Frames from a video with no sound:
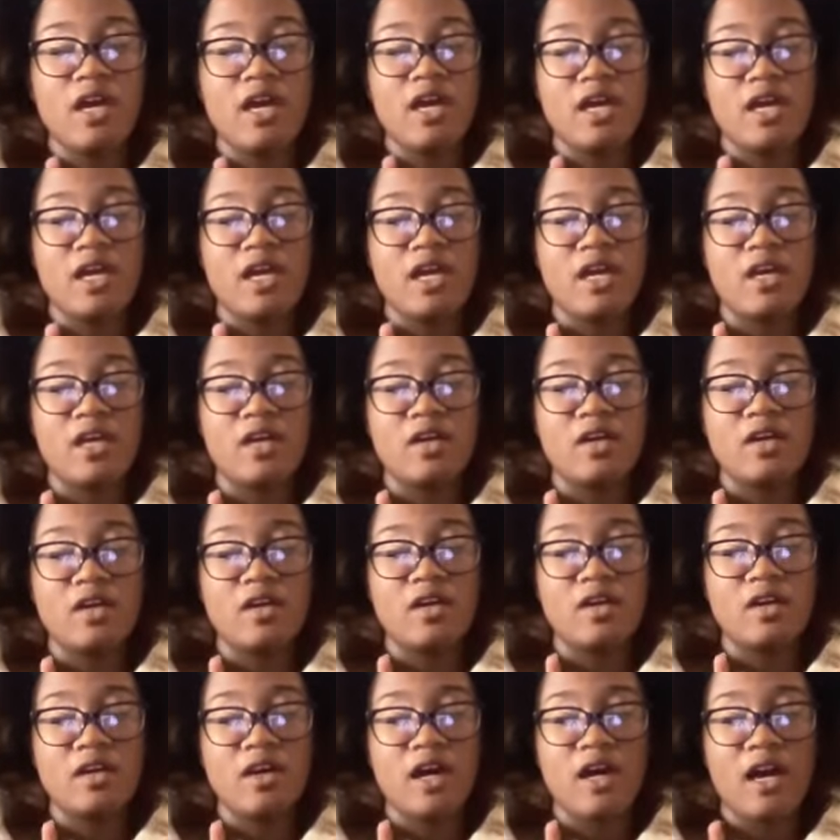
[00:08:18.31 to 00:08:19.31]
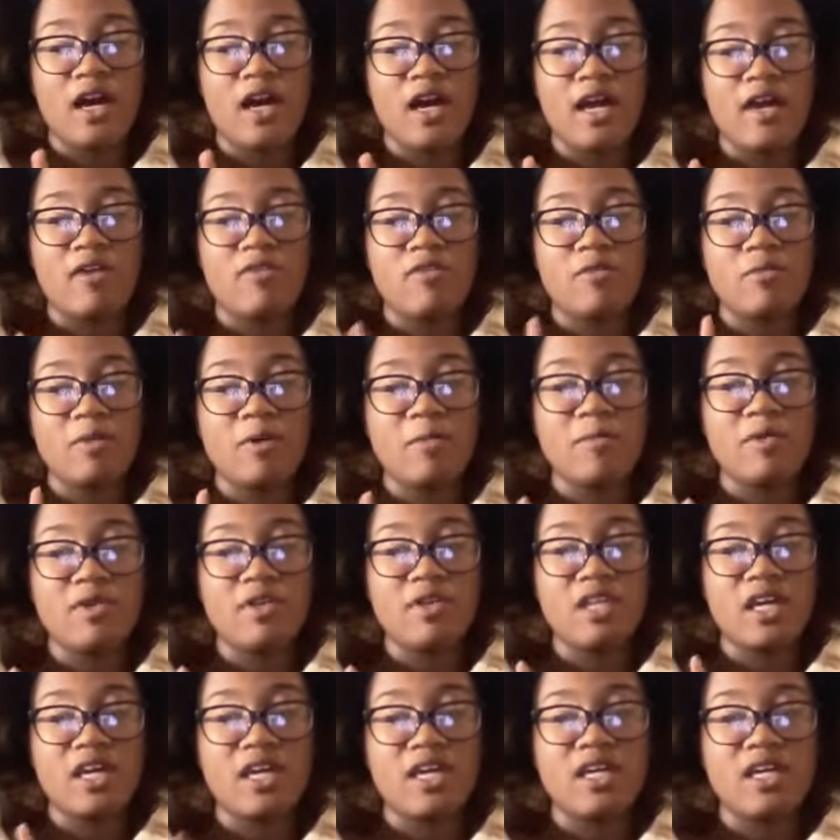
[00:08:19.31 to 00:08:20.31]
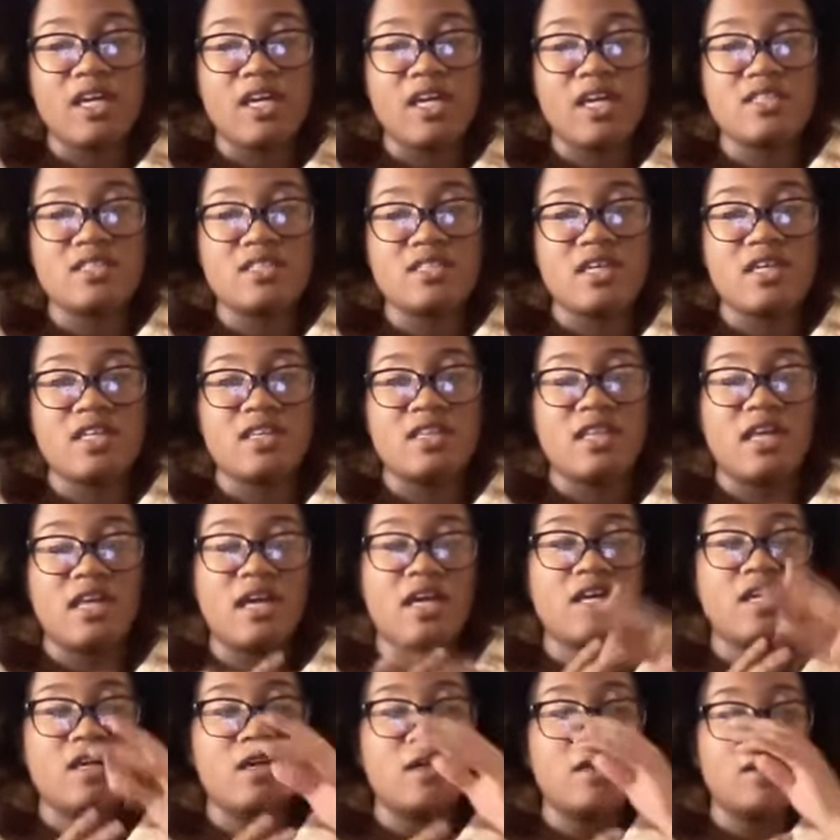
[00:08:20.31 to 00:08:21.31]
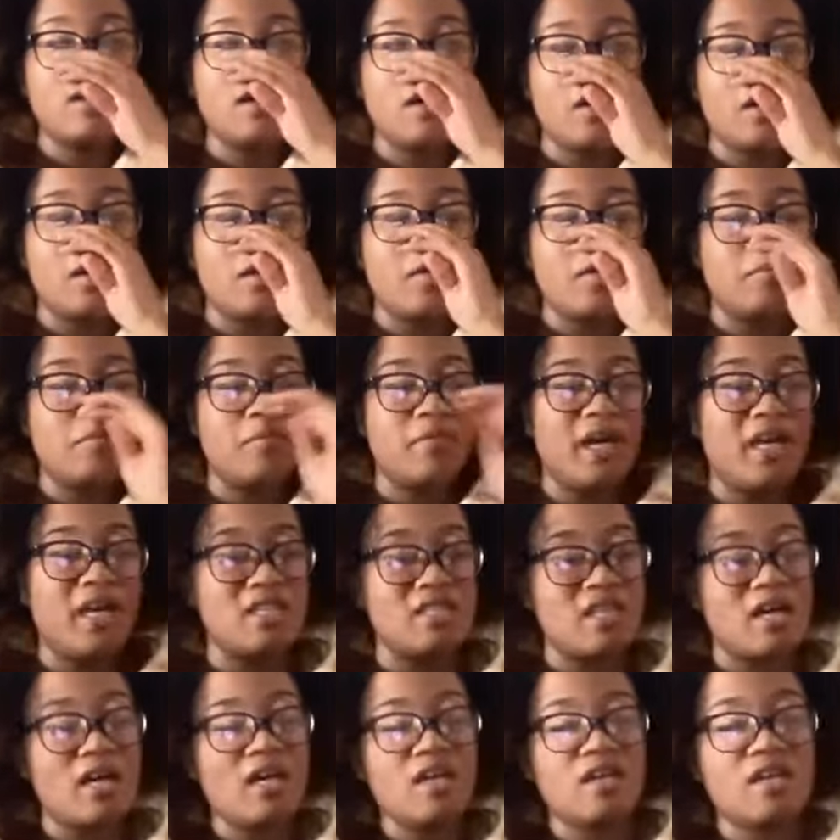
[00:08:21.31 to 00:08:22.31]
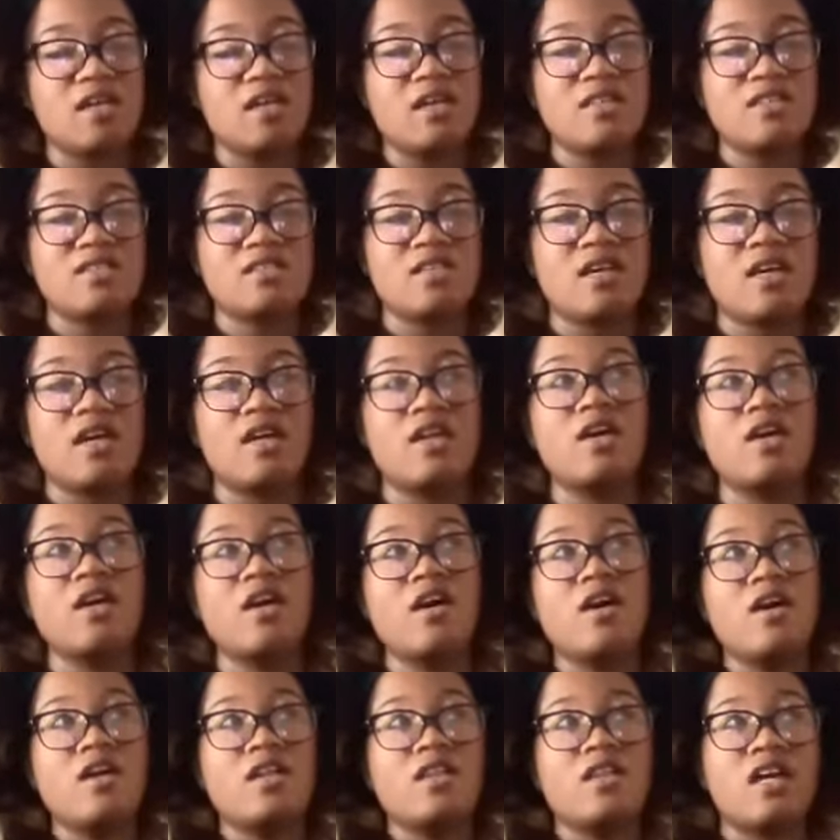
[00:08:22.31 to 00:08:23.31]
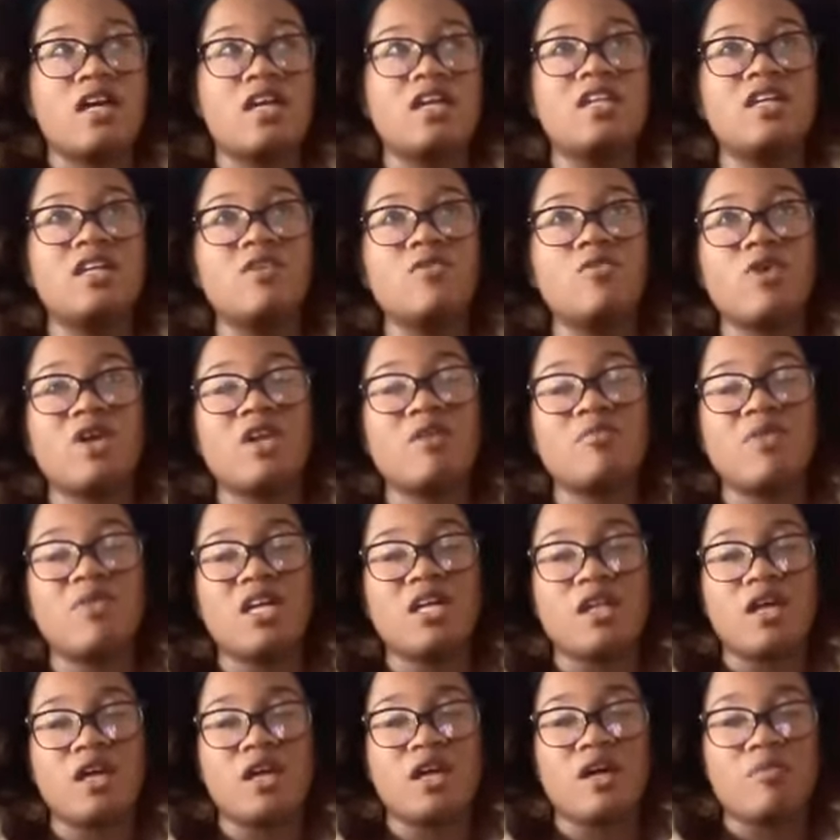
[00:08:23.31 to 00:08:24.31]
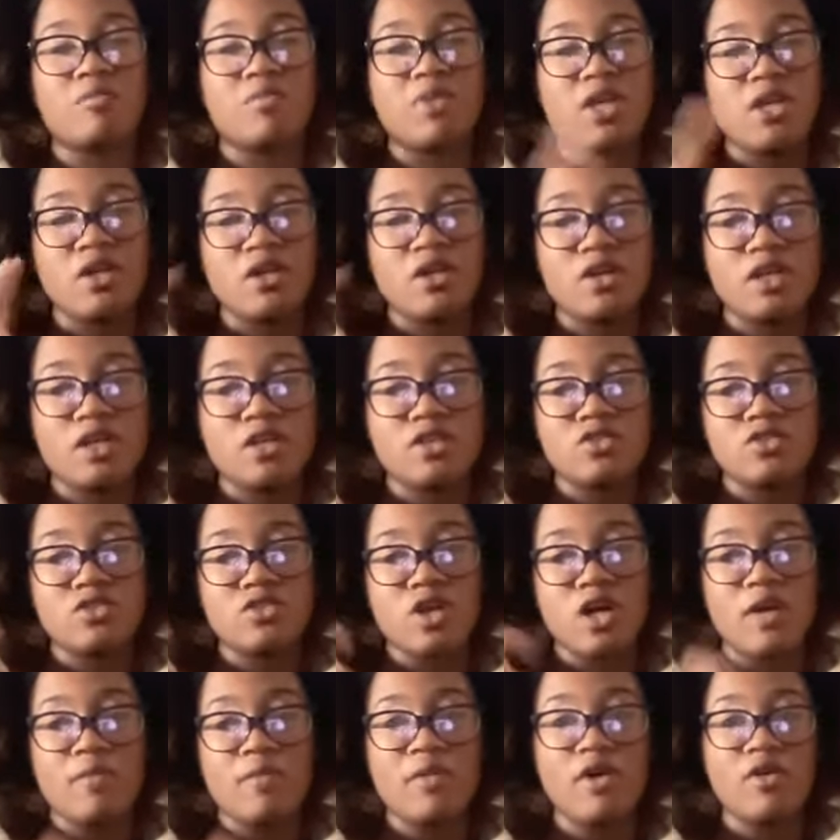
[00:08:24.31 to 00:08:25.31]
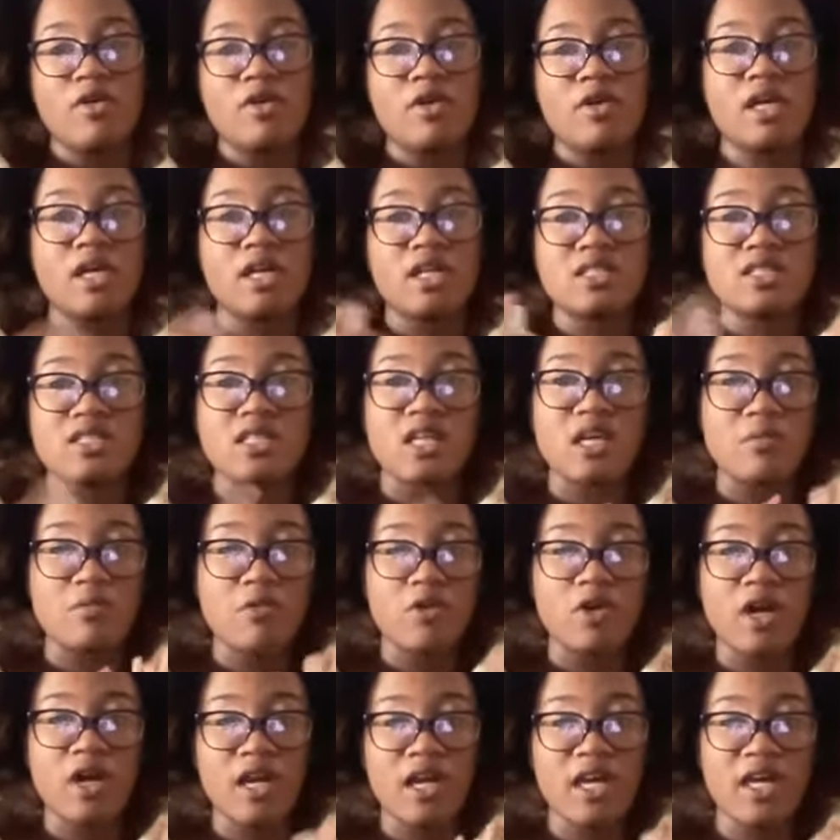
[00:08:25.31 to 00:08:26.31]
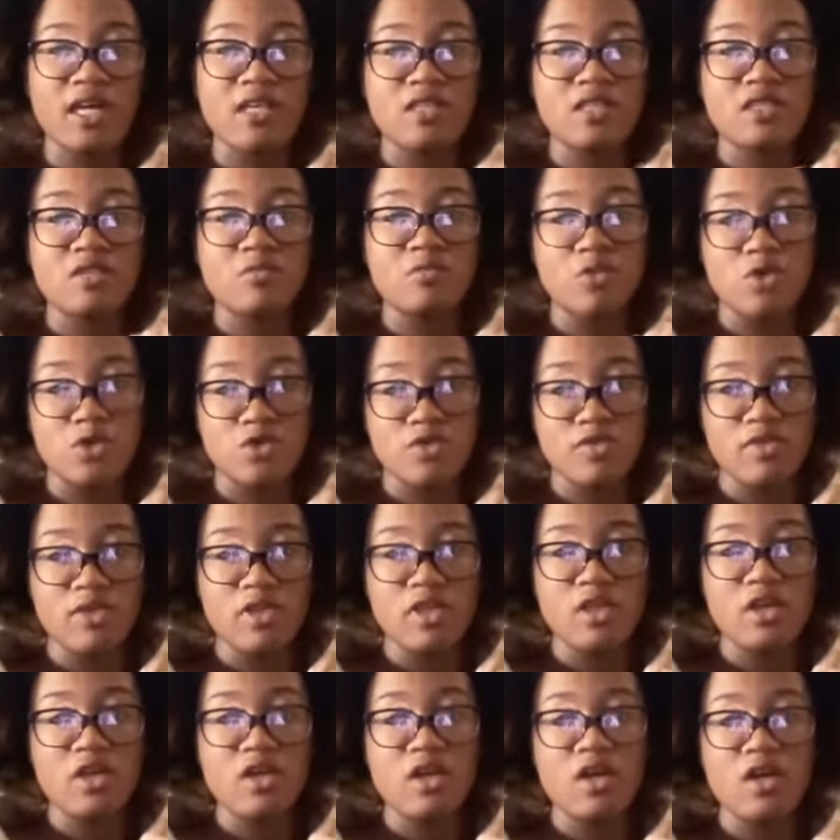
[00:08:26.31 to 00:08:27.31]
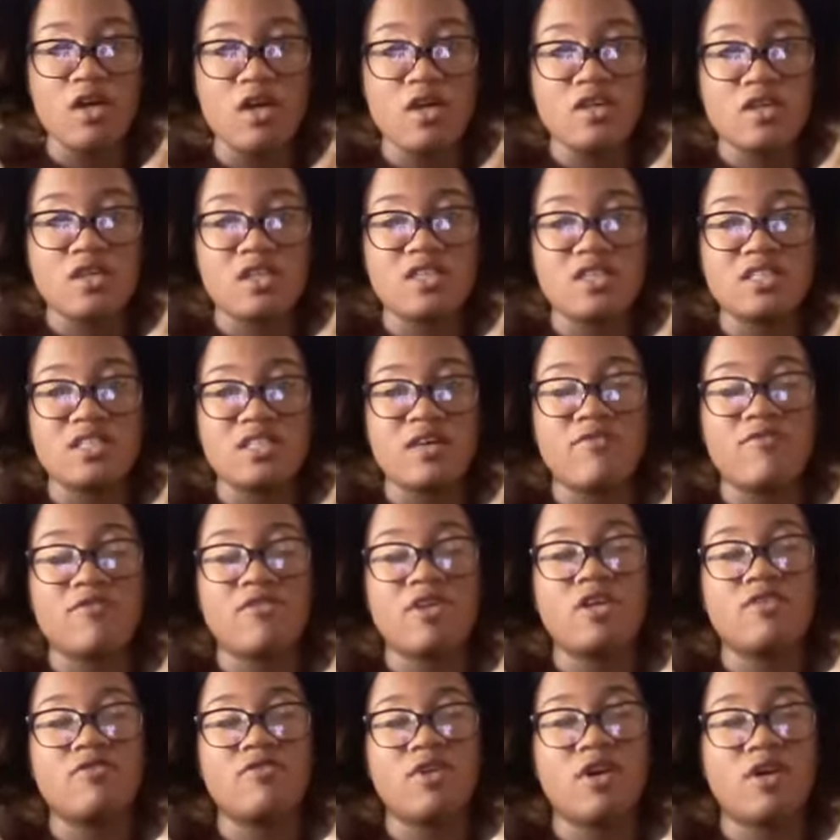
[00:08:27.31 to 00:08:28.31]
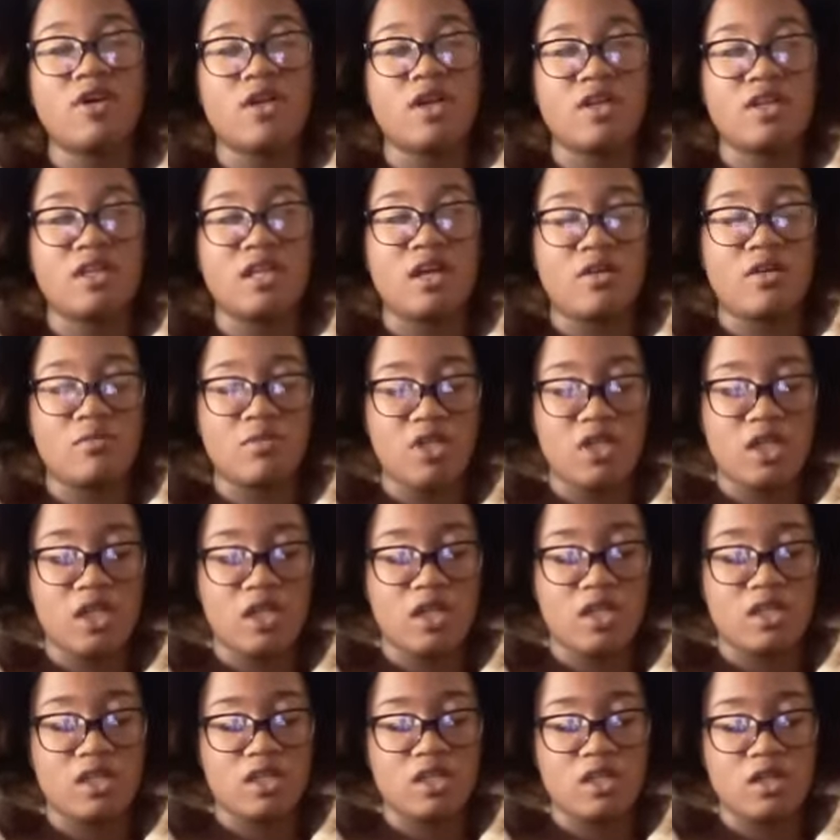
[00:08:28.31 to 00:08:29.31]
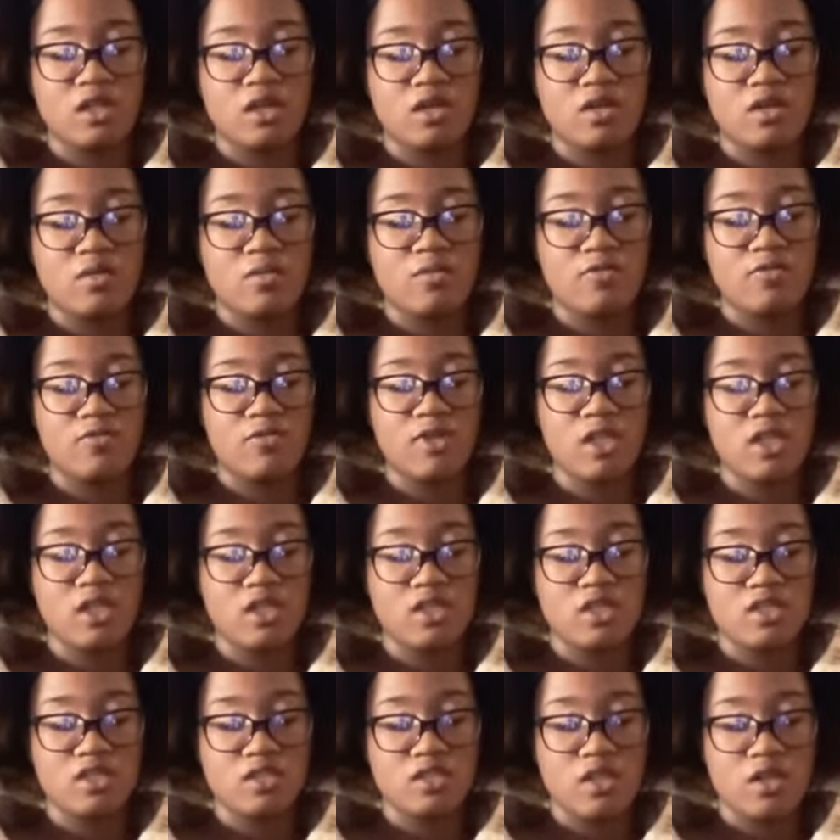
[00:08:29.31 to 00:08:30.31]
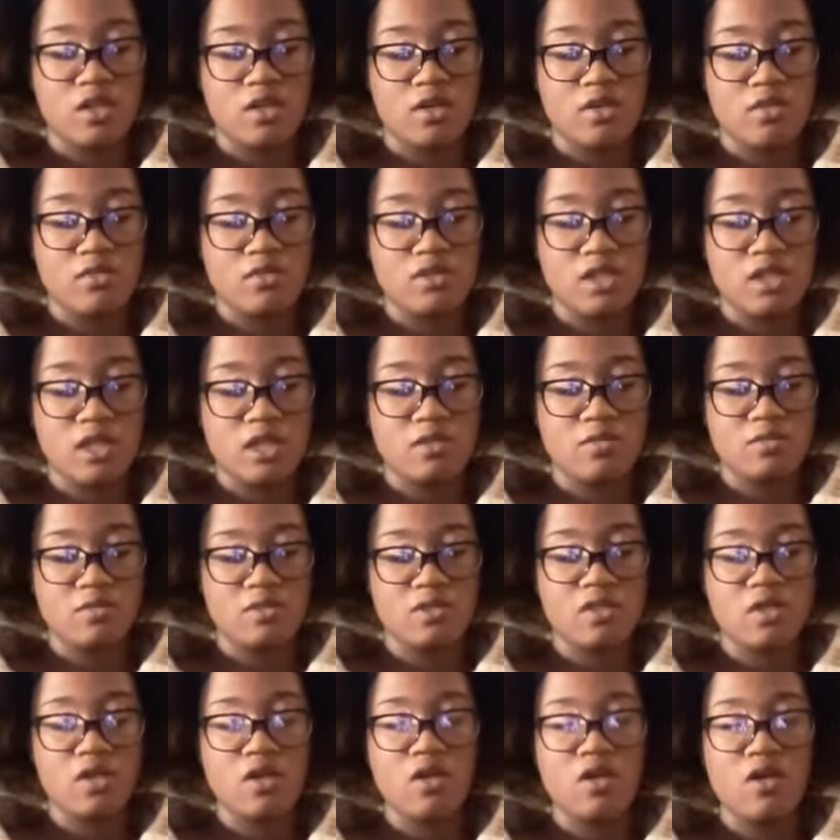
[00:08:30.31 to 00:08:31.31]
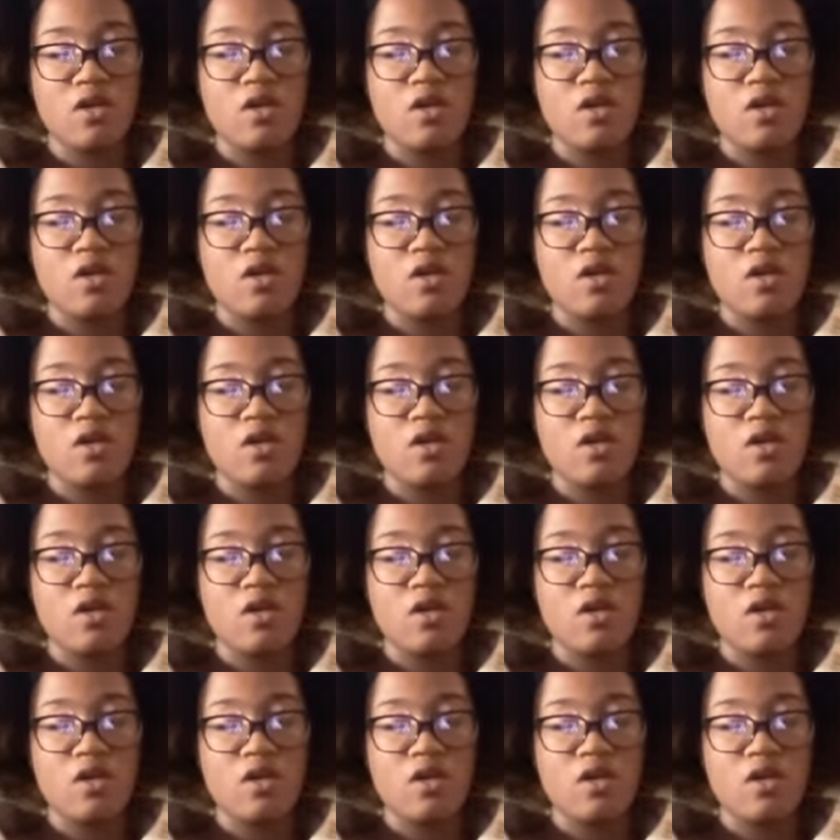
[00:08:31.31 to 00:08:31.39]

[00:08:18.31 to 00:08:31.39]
and I had remembered that he had said that Miyazaki had said that he didn't want to make like a period drama or like a samurai-esque movie because that he felt like that'd be like feeding into stereotypes.